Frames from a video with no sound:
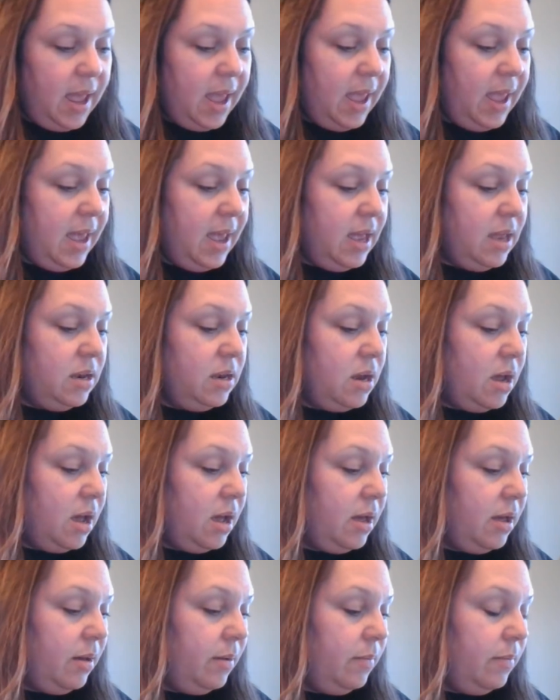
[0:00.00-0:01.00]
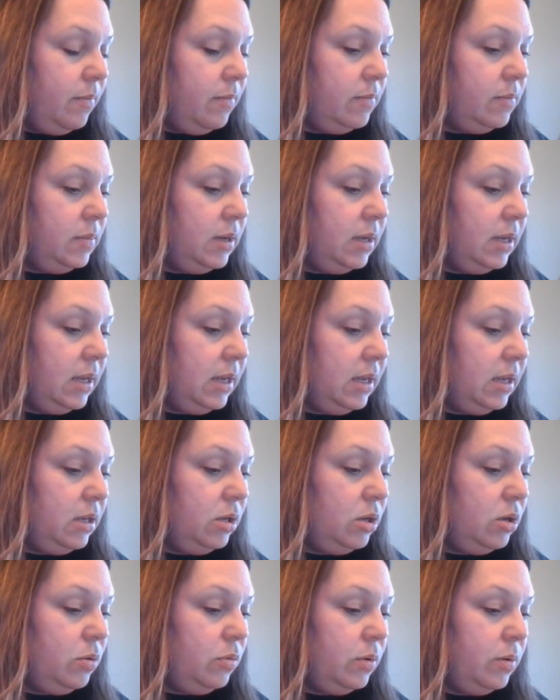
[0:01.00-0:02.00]
And
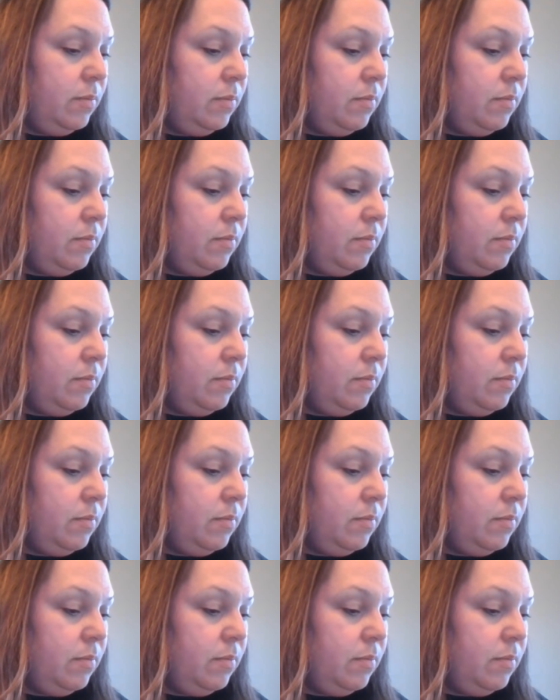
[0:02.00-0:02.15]
you would